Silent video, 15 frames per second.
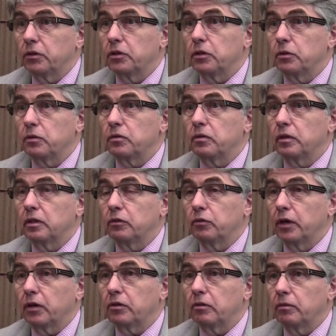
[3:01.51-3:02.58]
reduce the
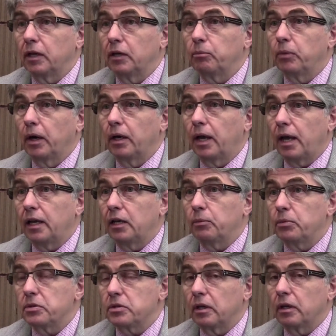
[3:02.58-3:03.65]
infection rate by
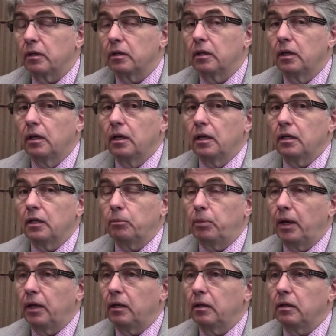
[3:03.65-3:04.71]
80%,
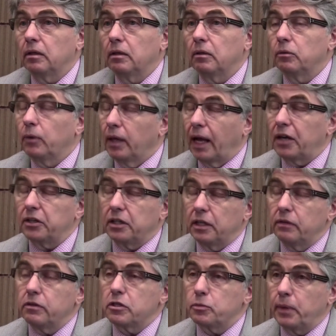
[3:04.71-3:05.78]
depending, well,
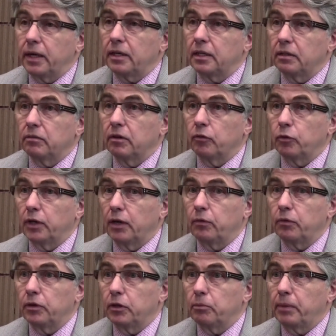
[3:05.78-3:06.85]
actually, irrespective of
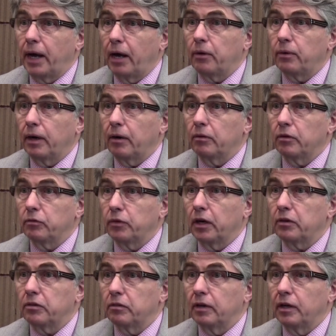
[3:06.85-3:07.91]
whatever your background
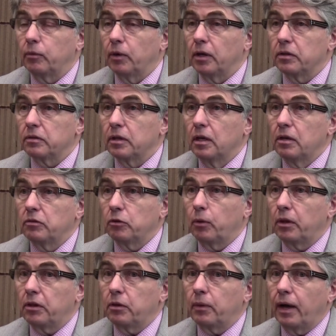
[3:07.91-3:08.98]
infection rate was. So,
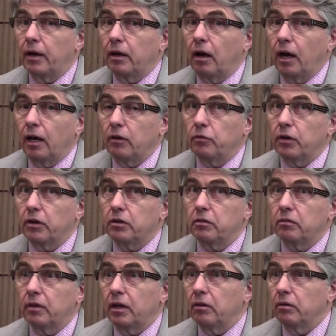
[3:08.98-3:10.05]
whether you had a high
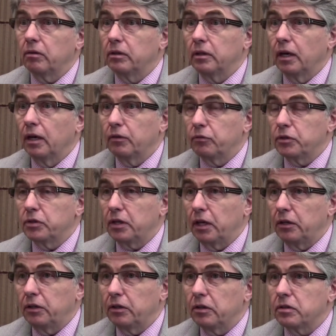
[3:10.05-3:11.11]
infection rate or none for
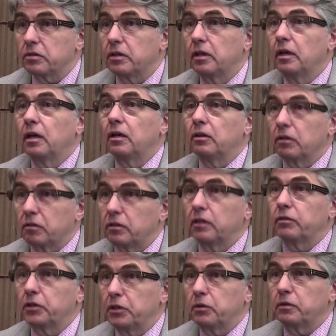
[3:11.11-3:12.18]
10 years, you'll
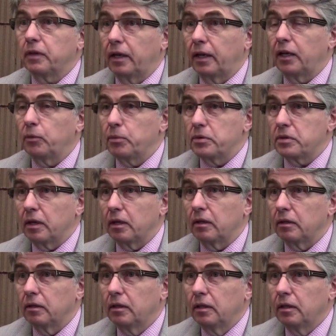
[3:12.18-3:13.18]
still reduce that 80%